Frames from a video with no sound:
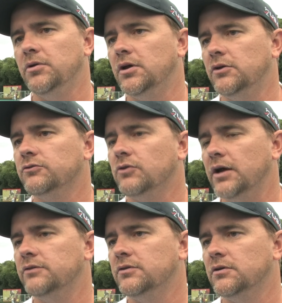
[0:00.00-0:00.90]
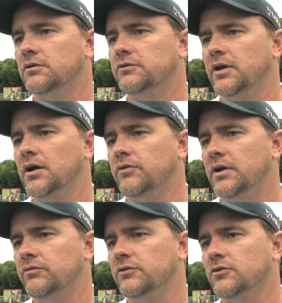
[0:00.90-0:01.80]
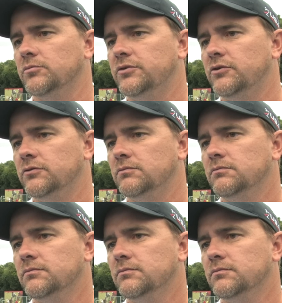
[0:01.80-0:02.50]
it's great to get over and have this competition.